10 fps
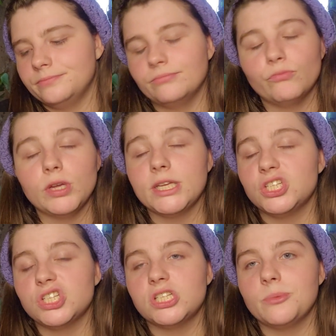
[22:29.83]
Really
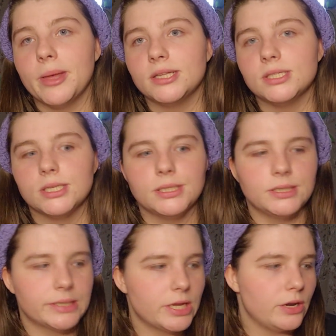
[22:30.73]
just depends
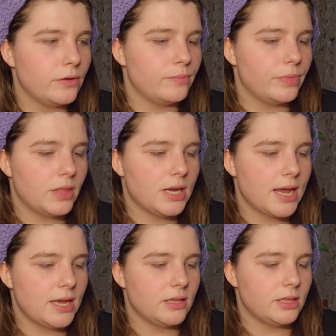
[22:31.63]
on, you know, the
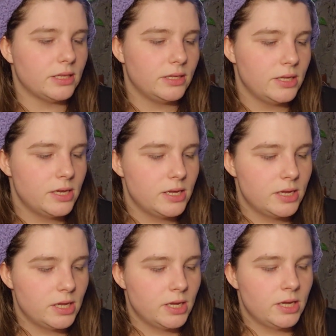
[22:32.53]
day
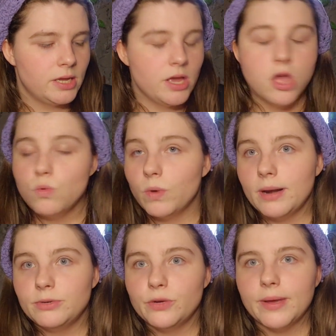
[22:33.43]
and what
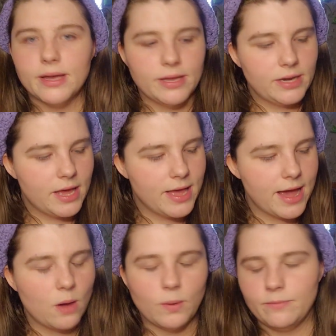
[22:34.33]
I'm doing and
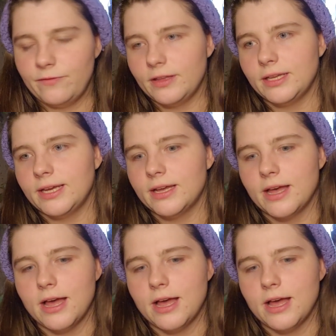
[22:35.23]
how I'm feeling.